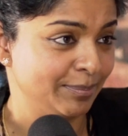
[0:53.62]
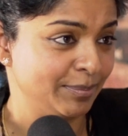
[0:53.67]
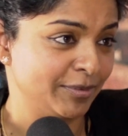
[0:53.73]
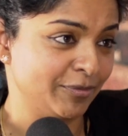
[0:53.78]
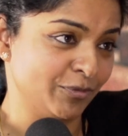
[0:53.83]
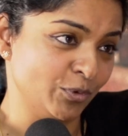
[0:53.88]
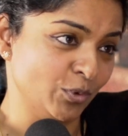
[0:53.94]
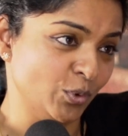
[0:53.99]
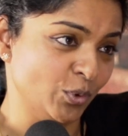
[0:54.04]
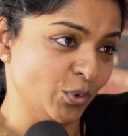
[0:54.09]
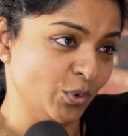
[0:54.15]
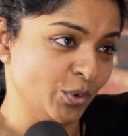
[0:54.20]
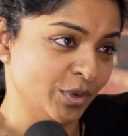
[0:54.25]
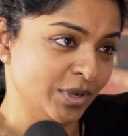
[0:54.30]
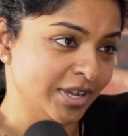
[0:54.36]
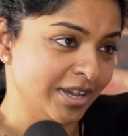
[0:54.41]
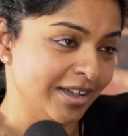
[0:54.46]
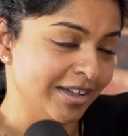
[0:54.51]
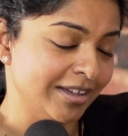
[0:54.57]
before.
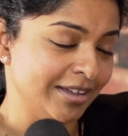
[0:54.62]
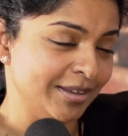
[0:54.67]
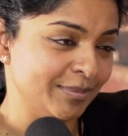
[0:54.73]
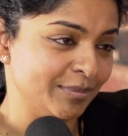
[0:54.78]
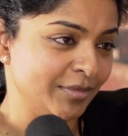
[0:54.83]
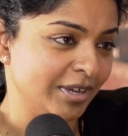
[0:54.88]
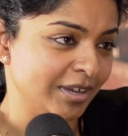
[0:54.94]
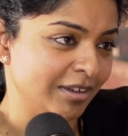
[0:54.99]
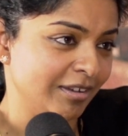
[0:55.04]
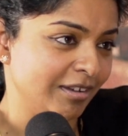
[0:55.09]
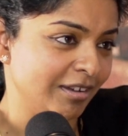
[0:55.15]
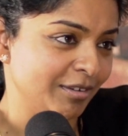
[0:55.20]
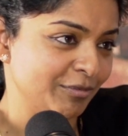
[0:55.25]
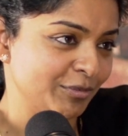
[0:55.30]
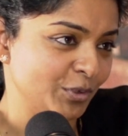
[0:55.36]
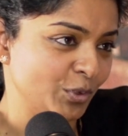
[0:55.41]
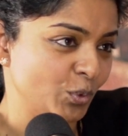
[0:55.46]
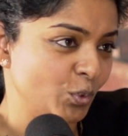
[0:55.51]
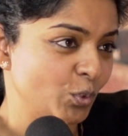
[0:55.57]

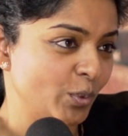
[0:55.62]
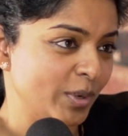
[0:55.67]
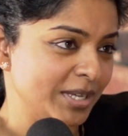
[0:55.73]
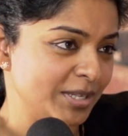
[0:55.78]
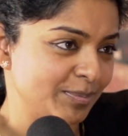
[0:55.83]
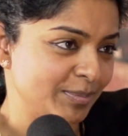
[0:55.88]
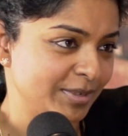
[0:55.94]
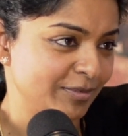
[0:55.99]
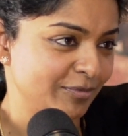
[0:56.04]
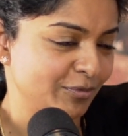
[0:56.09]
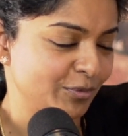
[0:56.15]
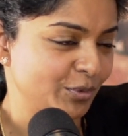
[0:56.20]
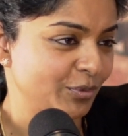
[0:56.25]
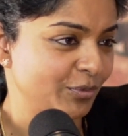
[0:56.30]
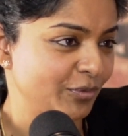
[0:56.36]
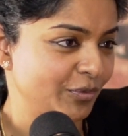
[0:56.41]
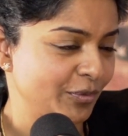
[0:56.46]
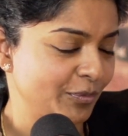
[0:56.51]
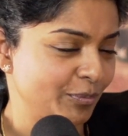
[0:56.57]
I've not always been
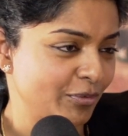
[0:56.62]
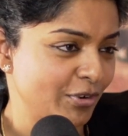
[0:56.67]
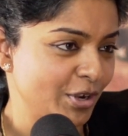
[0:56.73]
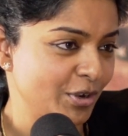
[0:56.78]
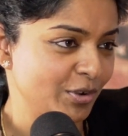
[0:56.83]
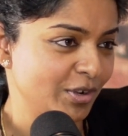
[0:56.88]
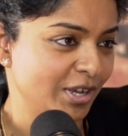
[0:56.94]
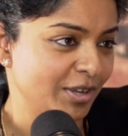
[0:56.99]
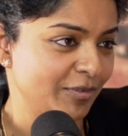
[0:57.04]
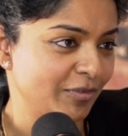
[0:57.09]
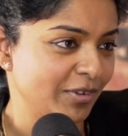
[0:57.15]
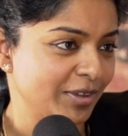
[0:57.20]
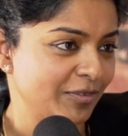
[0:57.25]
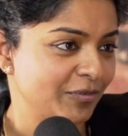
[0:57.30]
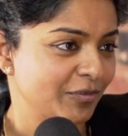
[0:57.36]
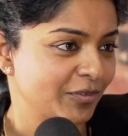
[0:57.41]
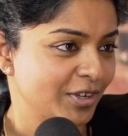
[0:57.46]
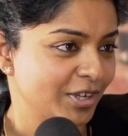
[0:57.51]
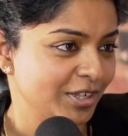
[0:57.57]
pro-life.
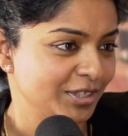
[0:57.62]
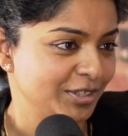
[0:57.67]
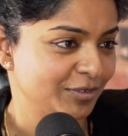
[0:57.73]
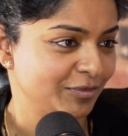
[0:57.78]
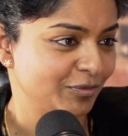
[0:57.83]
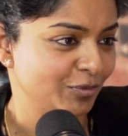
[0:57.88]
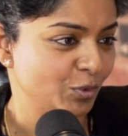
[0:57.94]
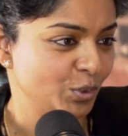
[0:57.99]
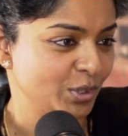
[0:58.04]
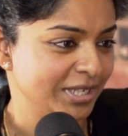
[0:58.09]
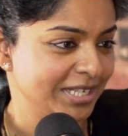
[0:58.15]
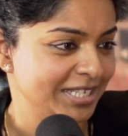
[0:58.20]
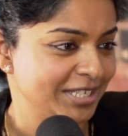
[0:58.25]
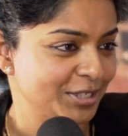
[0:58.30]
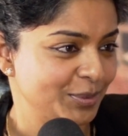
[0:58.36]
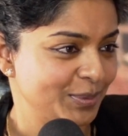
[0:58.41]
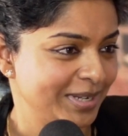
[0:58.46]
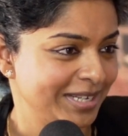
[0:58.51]
I've kind of fallen into